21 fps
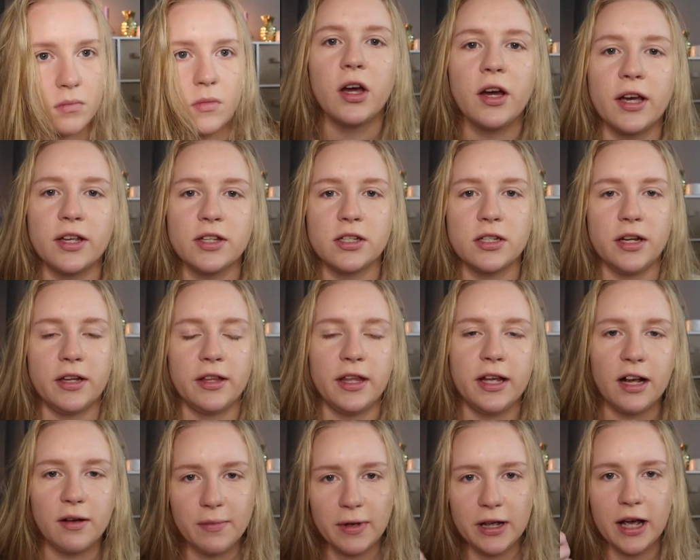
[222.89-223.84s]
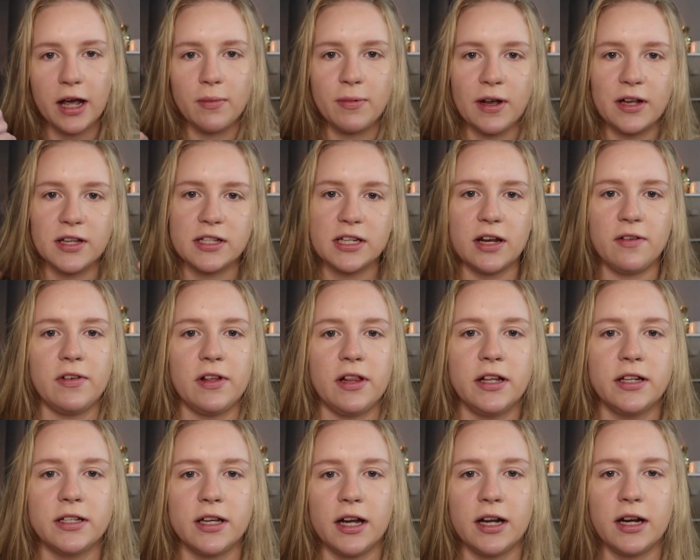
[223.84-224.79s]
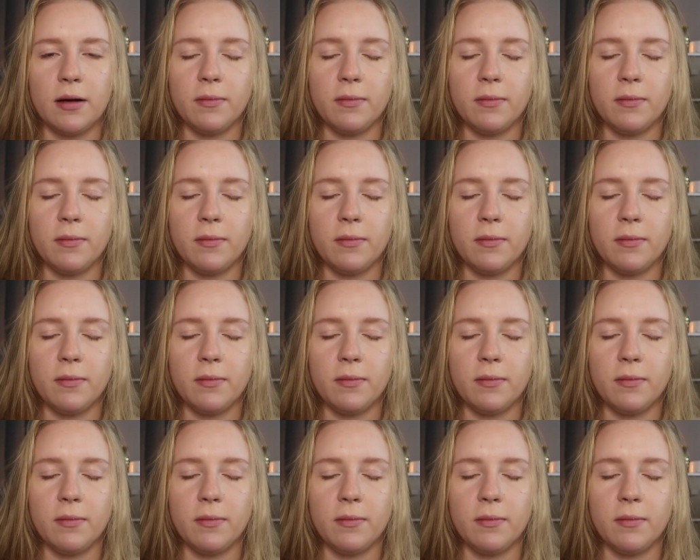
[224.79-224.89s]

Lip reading: Okay, so now that I have my eyebrows and everything done,